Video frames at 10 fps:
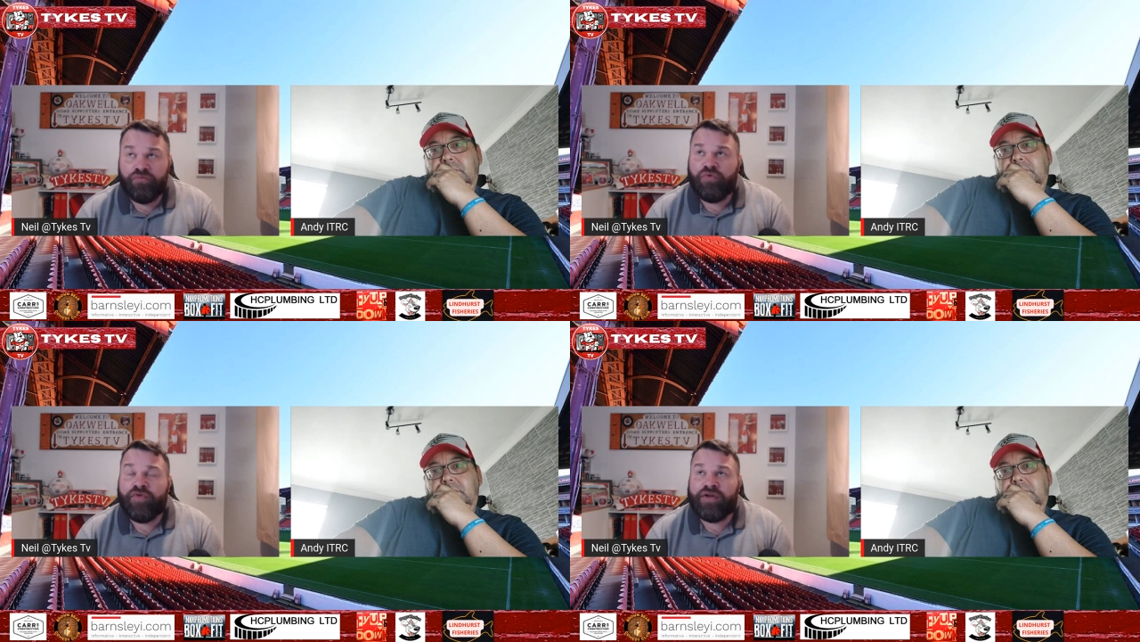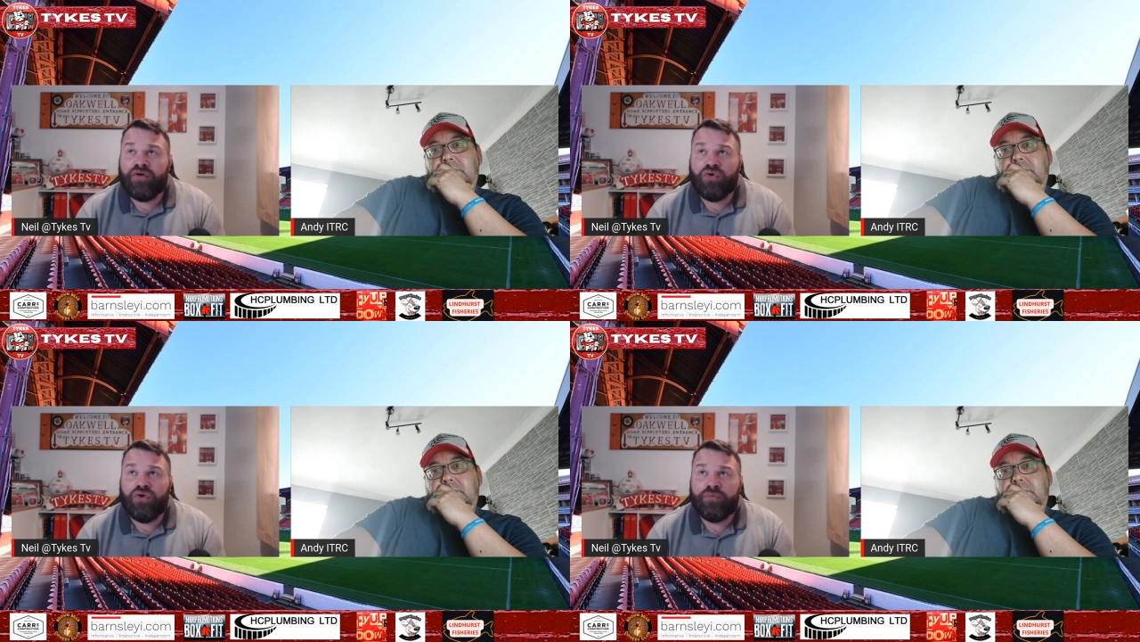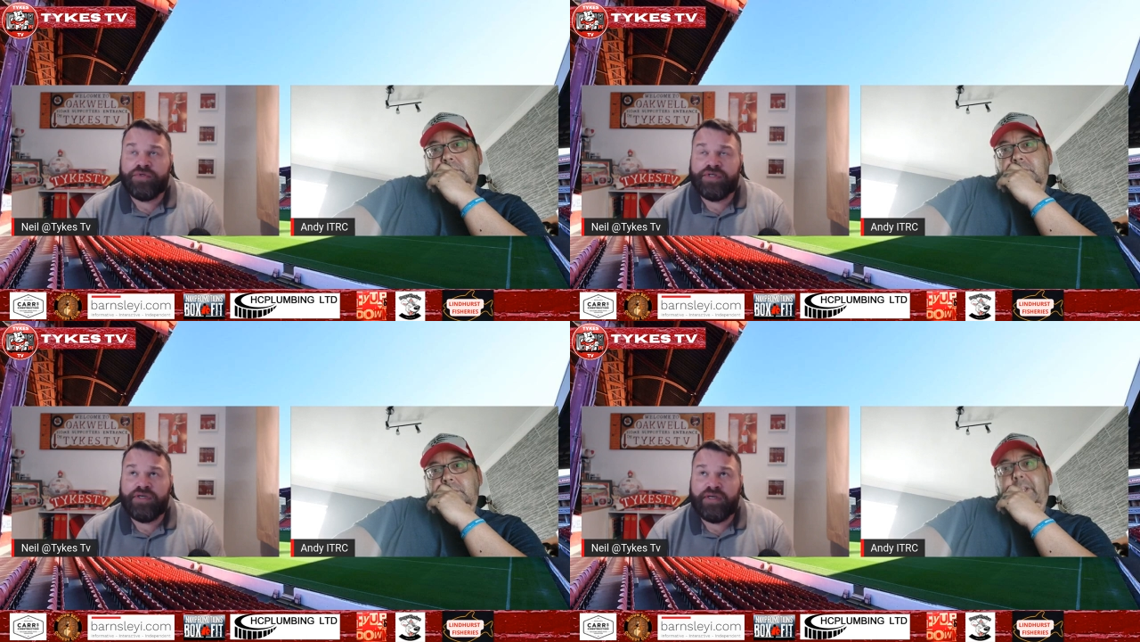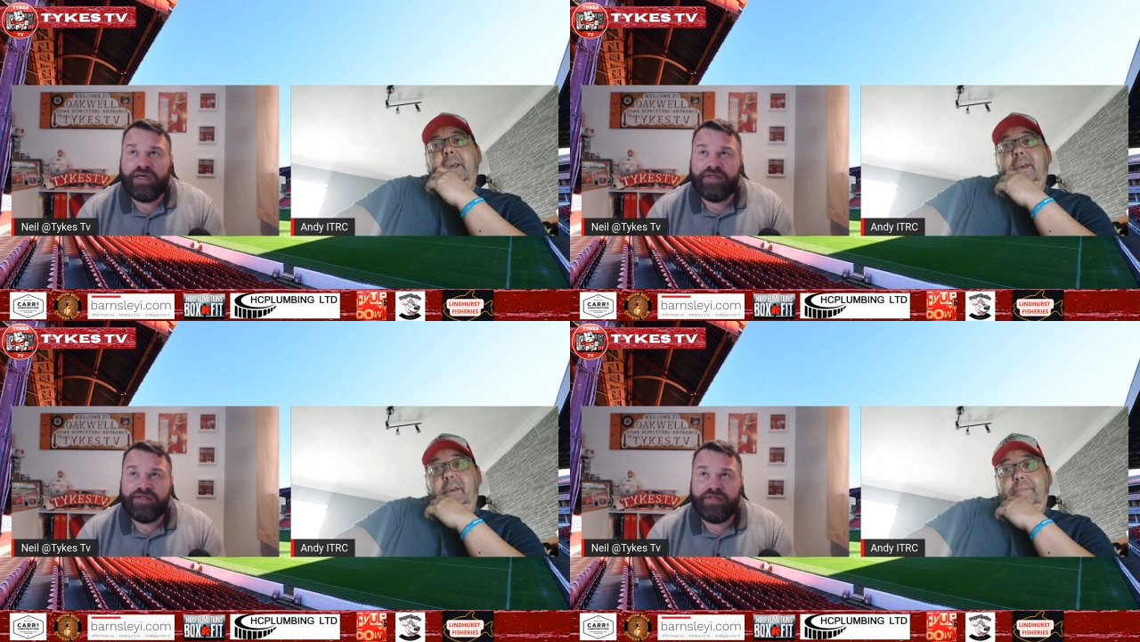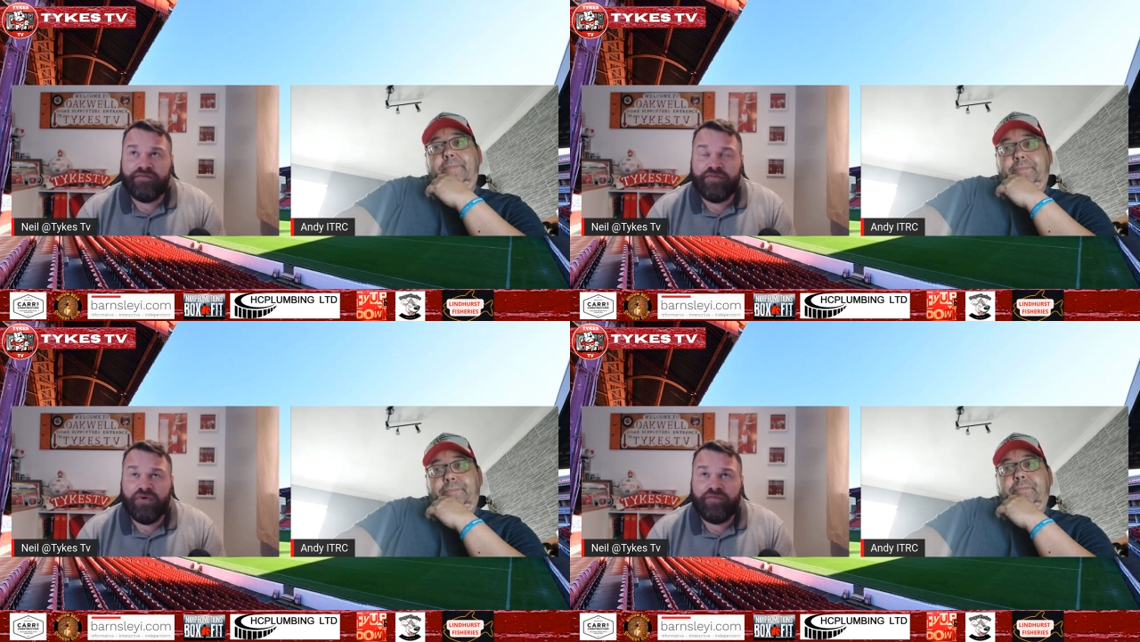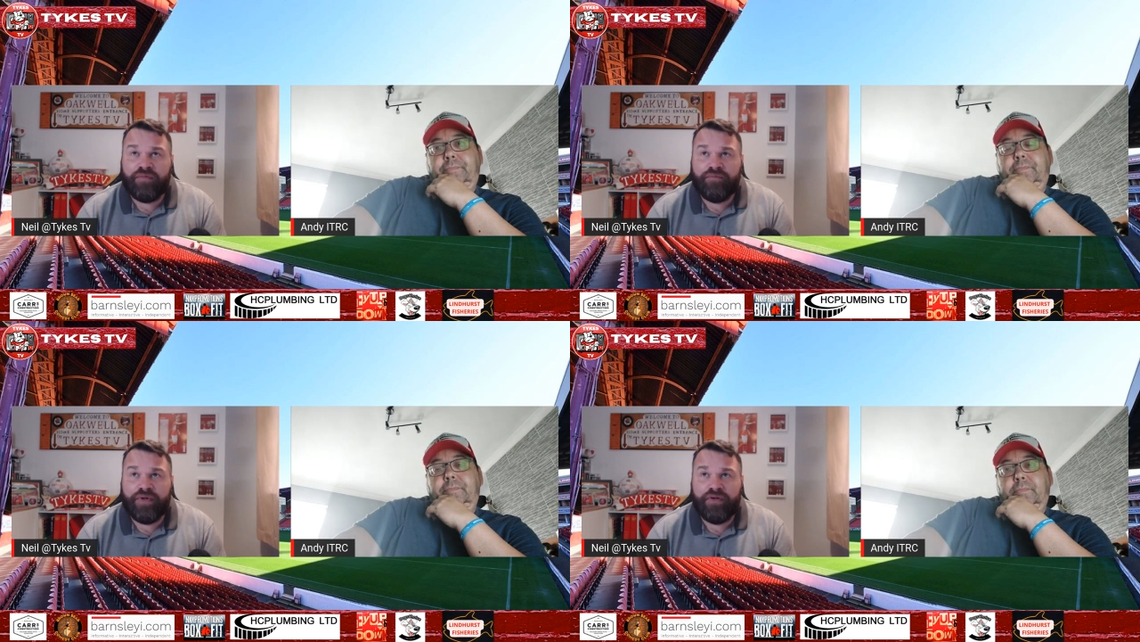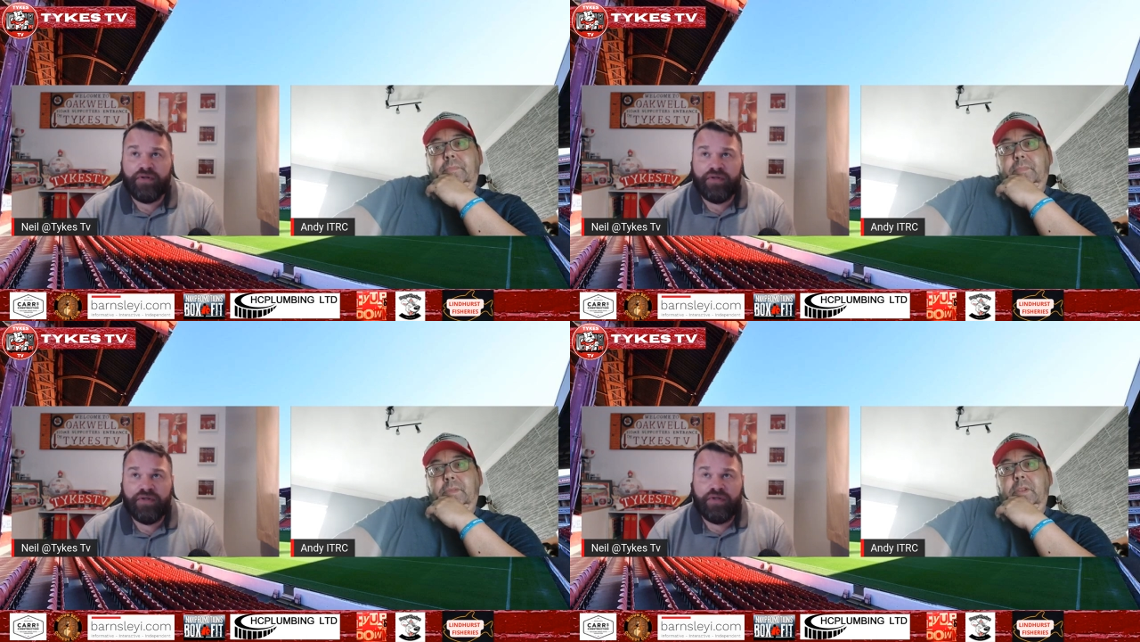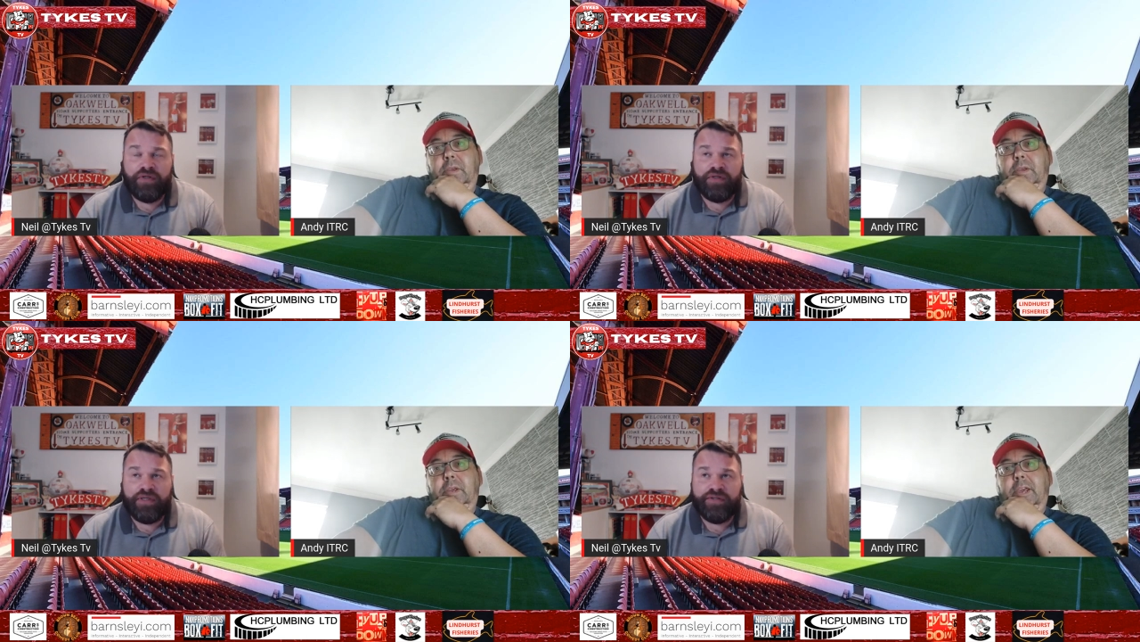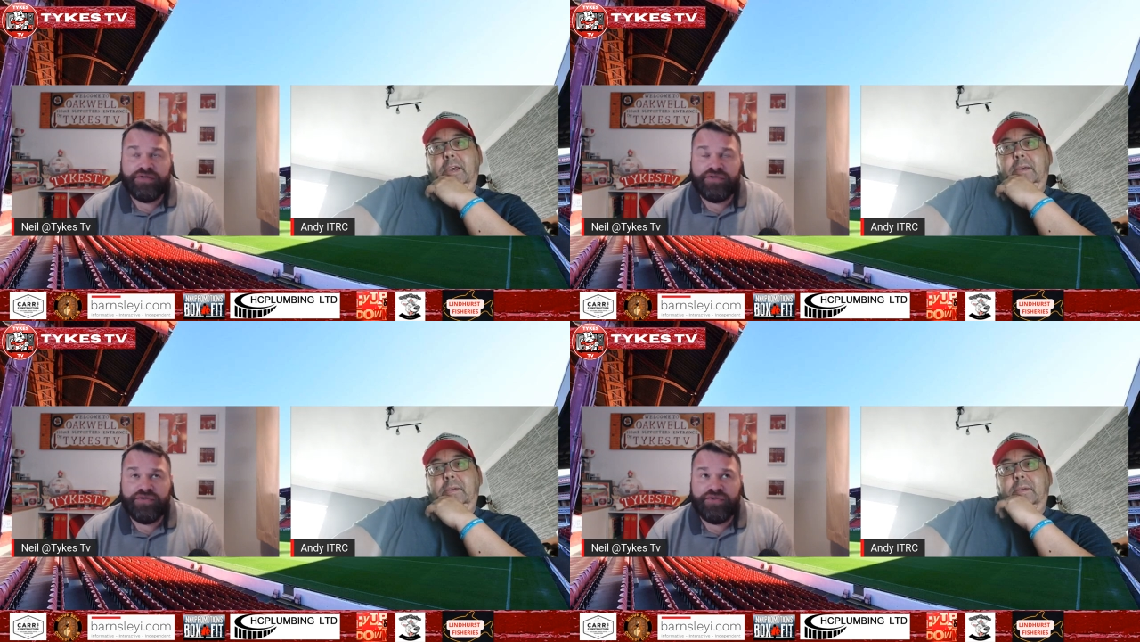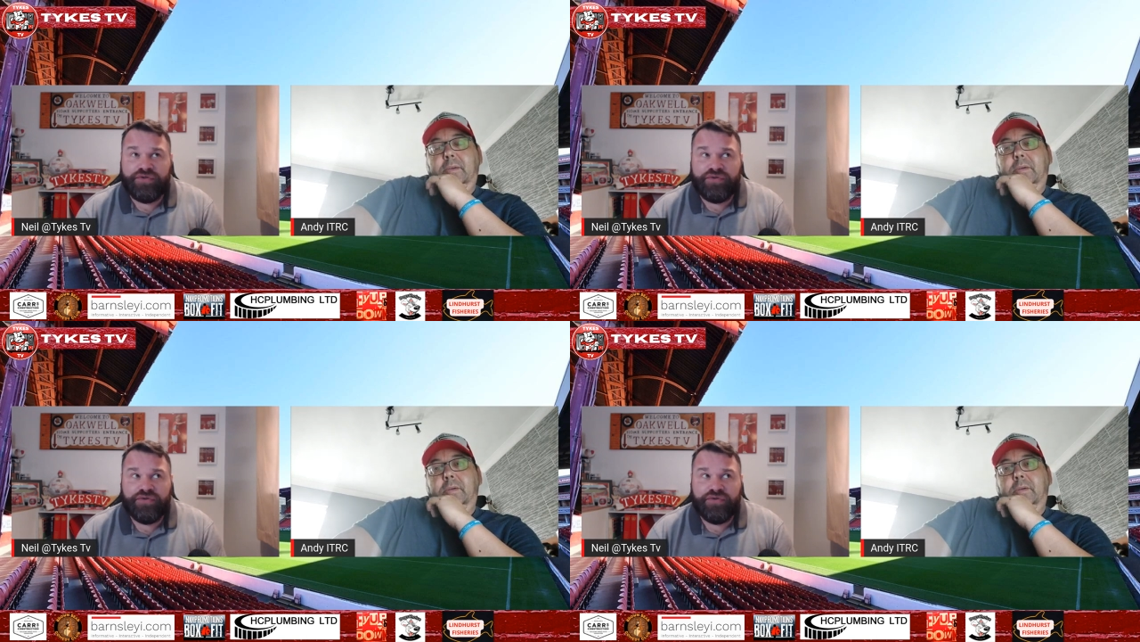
Speaker 1: we've been at home. Is it 19th yeah. November against yeah.